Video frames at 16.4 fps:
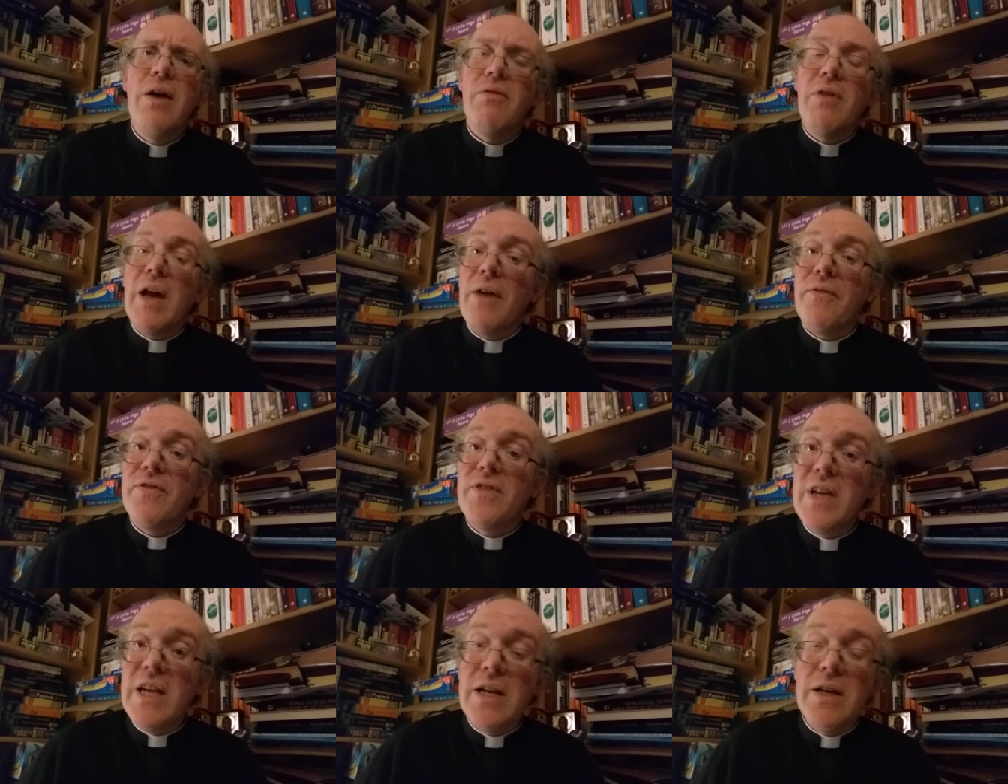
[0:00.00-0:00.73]
They
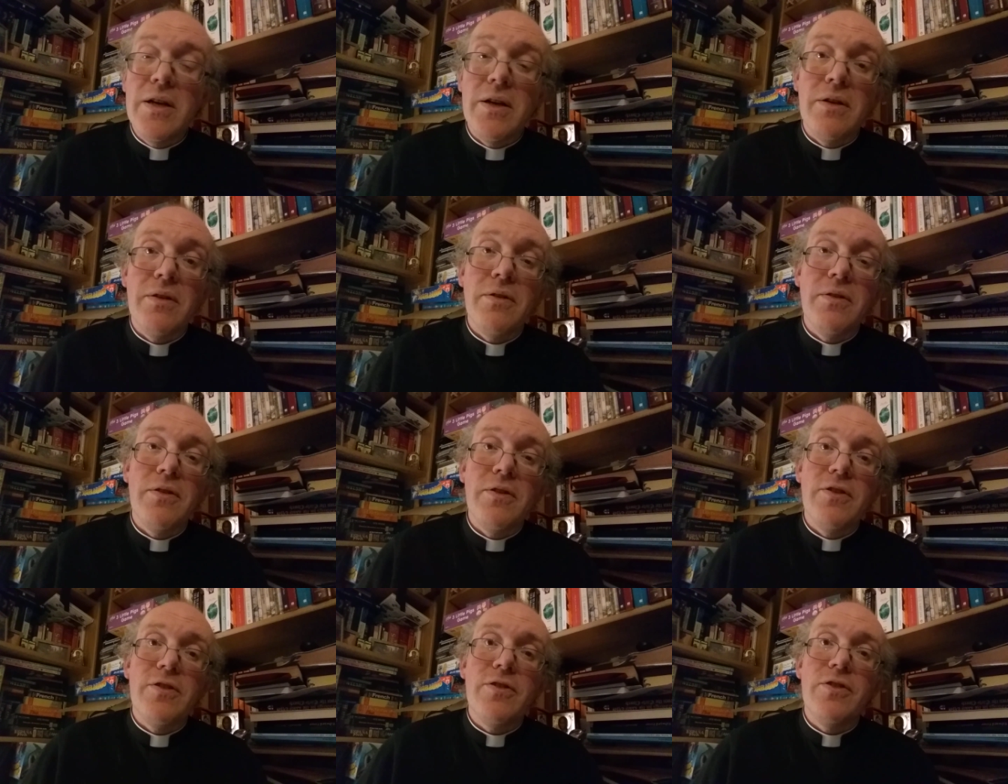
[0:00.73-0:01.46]
have
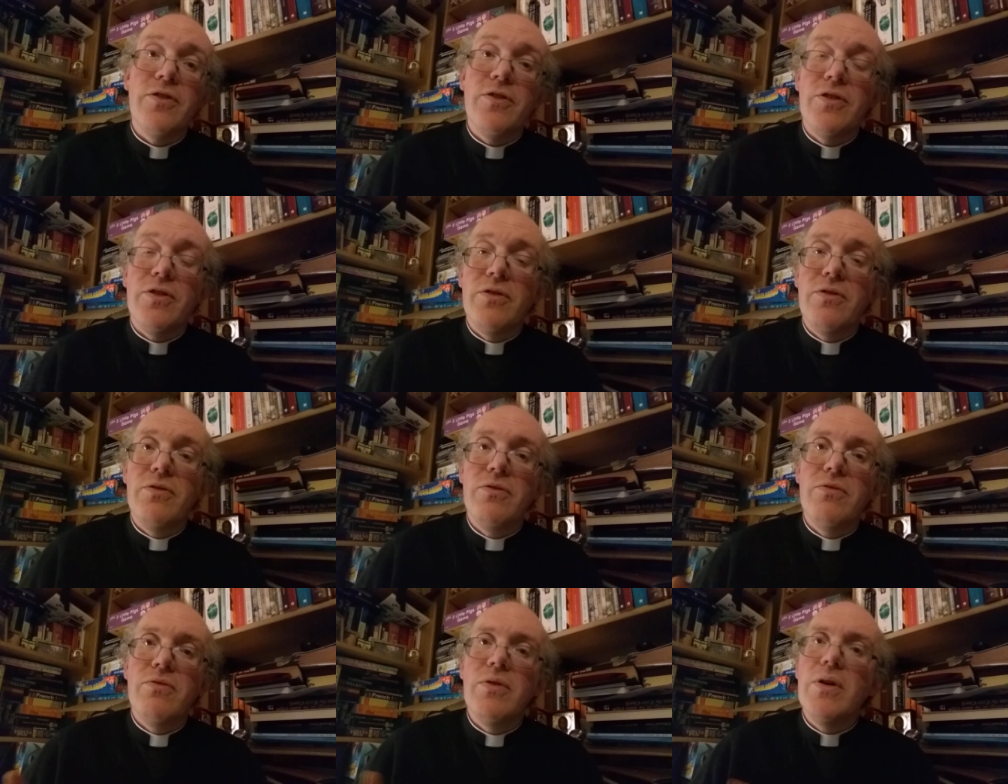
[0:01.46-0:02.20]
deacons
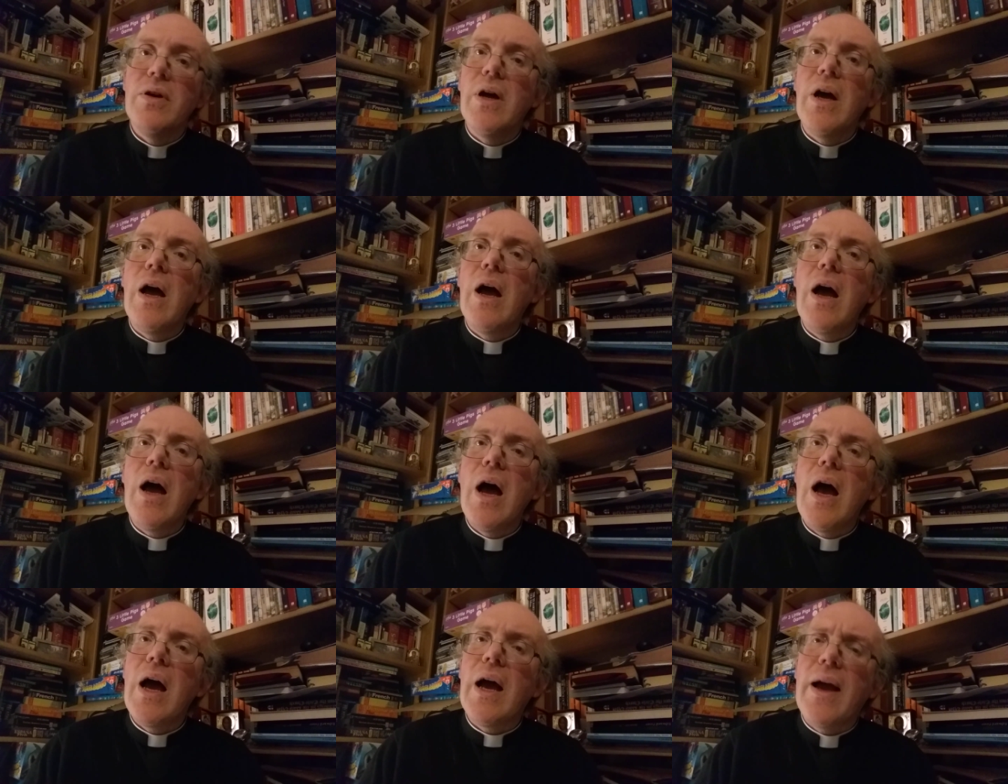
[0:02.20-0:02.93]
to
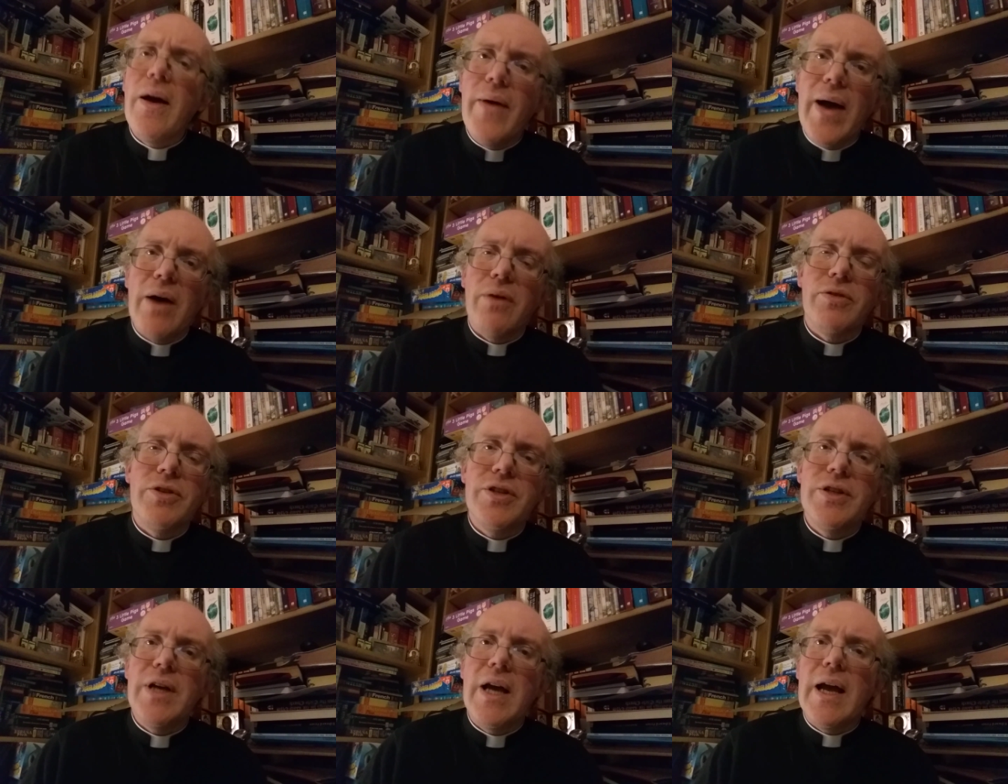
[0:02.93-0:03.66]
uh, go
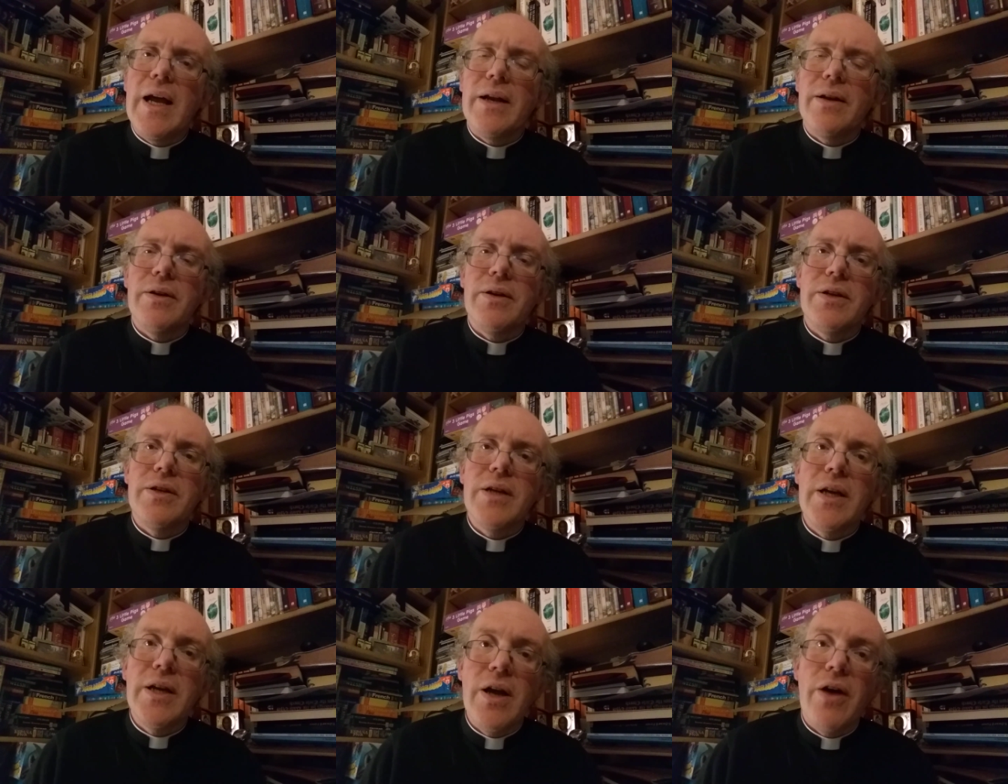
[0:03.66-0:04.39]
out and
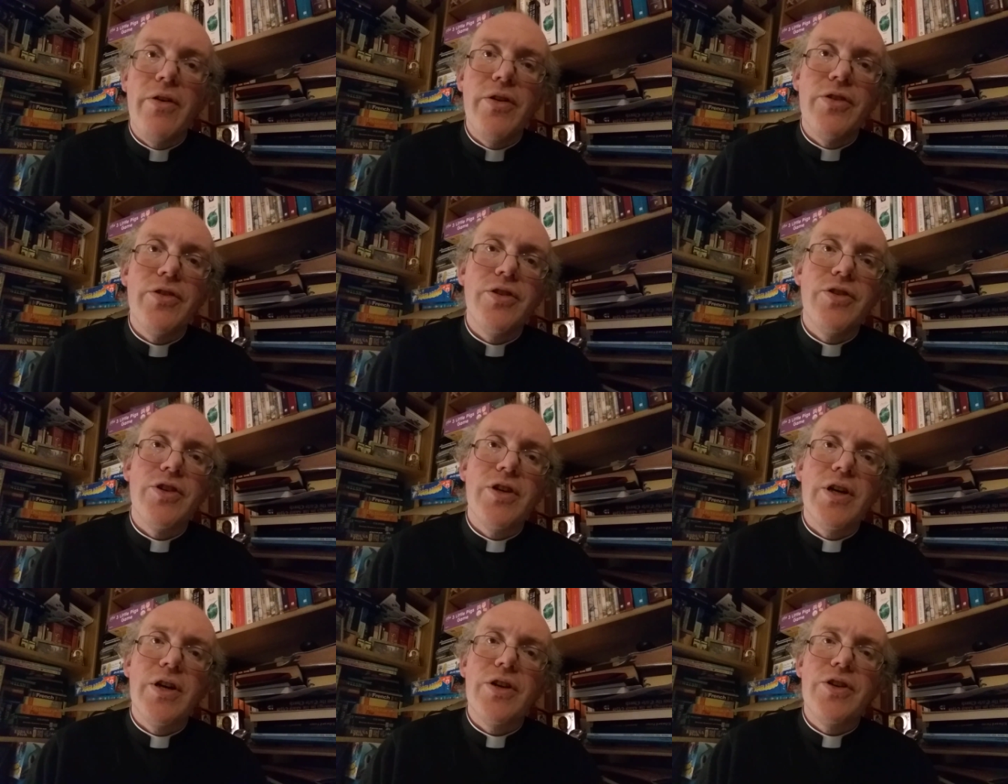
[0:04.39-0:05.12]
encourage the
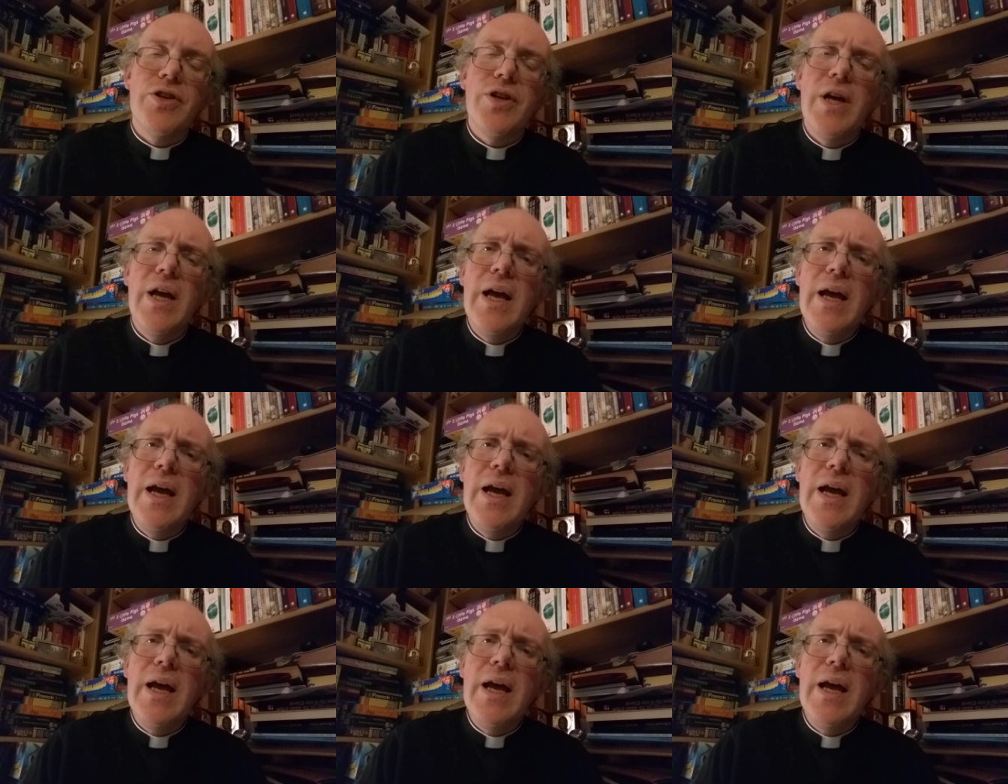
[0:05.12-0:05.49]
church.